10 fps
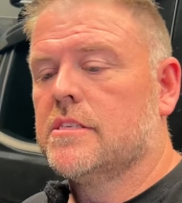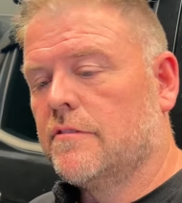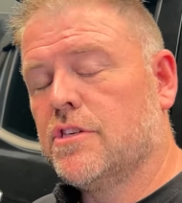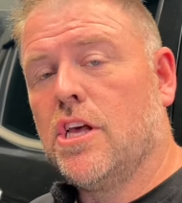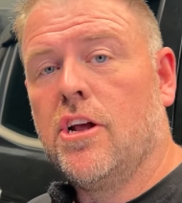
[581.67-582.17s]
So I've
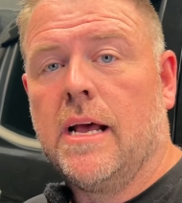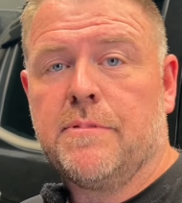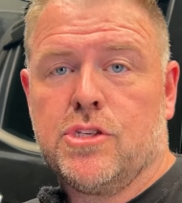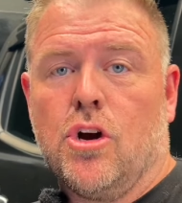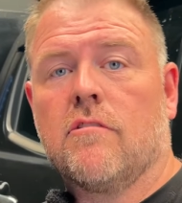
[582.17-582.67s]
just loaded up
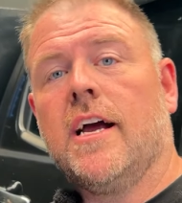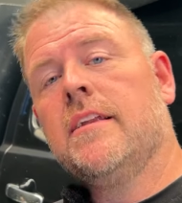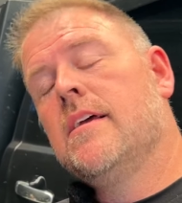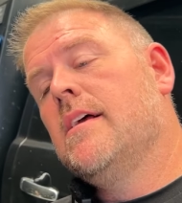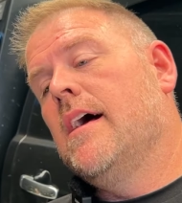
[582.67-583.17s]
the stock run,
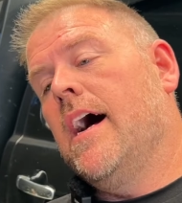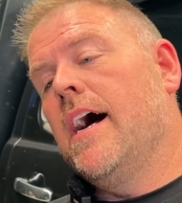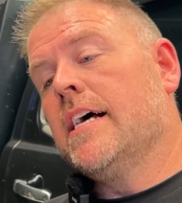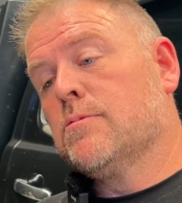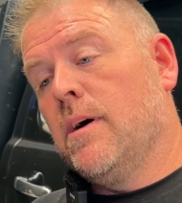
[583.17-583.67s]

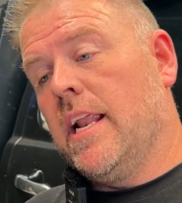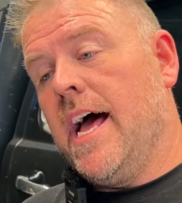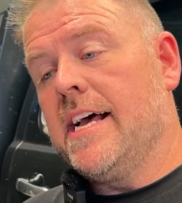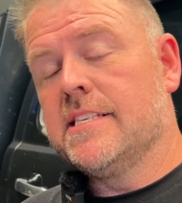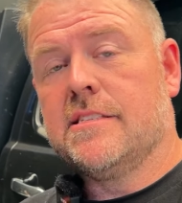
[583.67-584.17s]
as well
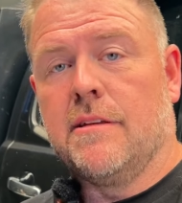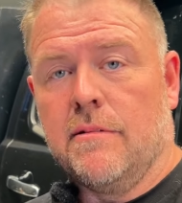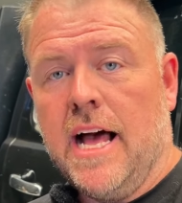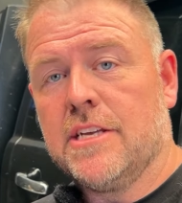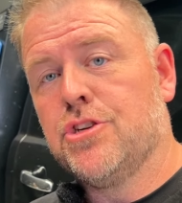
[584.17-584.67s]
as the
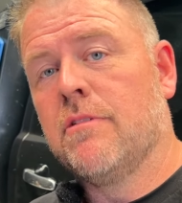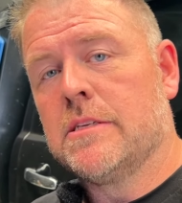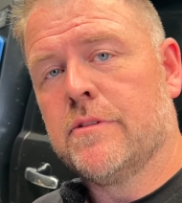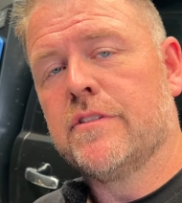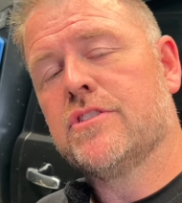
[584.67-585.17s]
last two
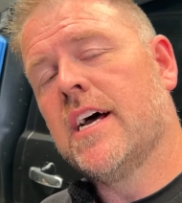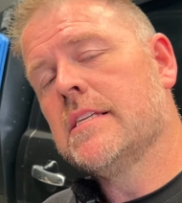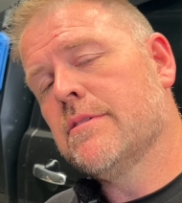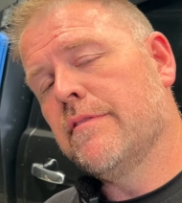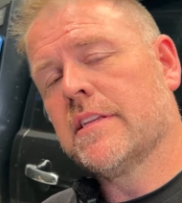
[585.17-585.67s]
runs we've just done.
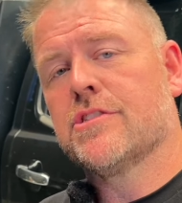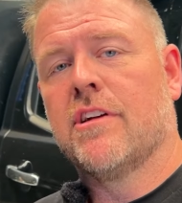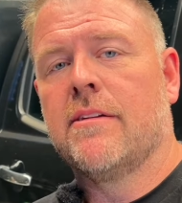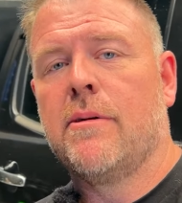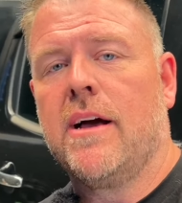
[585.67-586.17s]
So I'll flick the
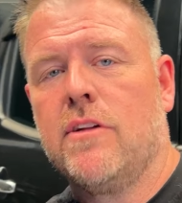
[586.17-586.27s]
screen and we'll have a